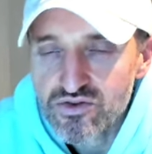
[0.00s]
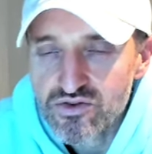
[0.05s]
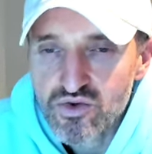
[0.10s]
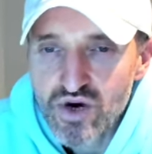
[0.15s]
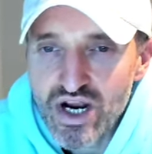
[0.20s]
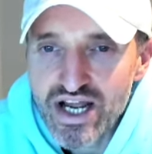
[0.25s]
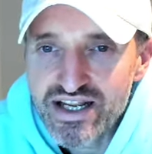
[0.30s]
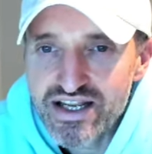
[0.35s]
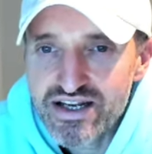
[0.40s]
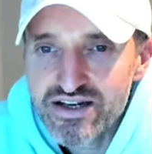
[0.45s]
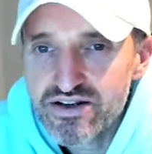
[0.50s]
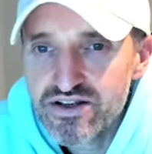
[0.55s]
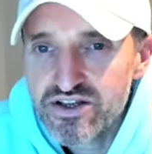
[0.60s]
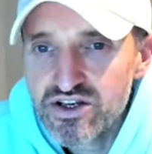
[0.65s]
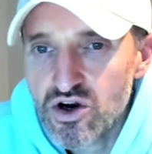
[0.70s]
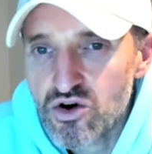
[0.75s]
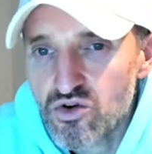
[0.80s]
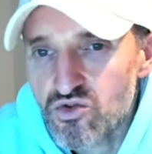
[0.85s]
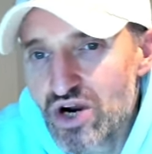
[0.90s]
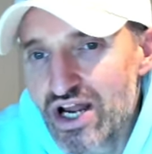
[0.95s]
Reddit, you
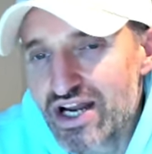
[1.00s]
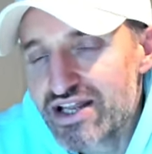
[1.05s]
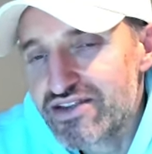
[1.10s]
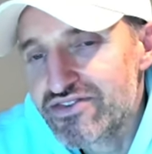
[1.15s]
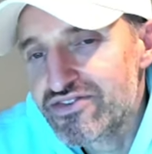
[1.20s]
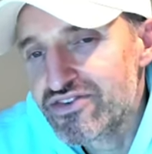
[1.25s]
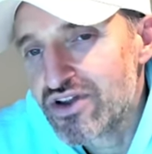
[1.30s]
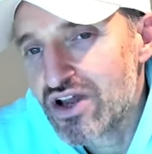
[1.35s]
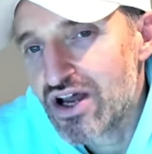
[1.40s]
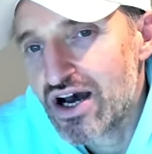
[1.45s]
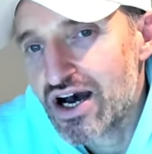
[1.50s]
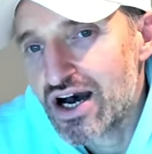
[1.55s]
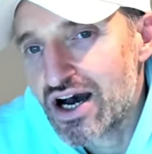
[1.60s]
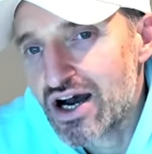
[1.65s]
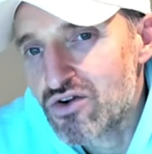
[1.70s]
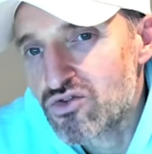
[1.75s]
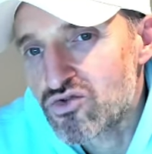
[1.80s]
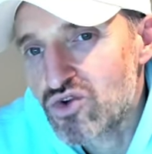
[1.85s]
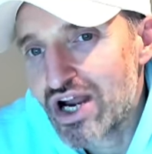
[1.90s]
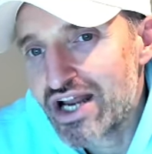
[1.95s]
know, Reddit, uh,
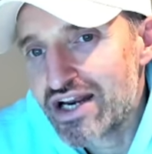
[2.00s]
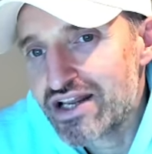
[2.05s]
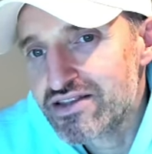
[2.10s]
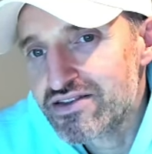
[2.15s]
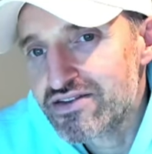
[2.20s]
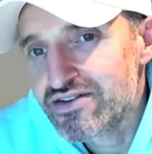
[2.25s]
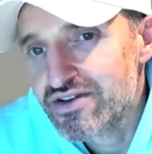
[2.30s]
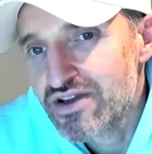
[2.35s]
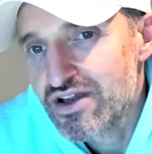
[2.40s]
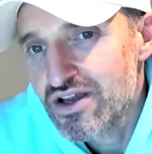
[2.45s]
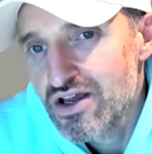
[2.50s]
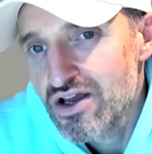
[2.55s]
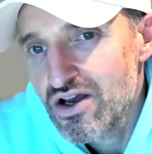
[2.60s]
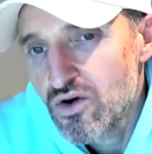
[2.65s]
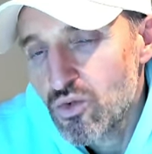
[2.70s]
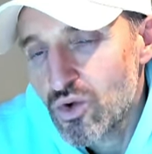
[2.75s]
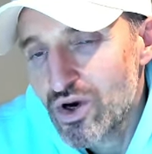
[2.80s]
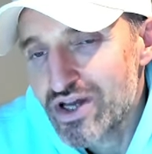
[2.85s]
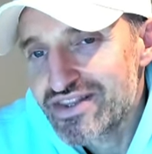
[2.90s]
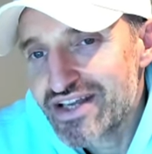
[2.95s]
Reddit
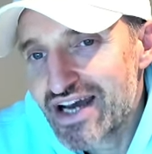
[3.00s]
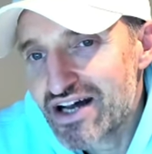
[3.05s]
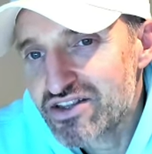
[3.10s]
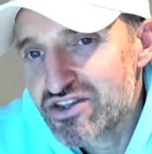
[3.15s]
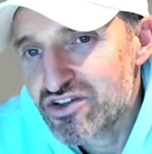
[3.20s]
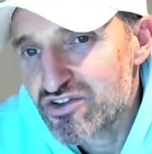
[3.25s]
went down to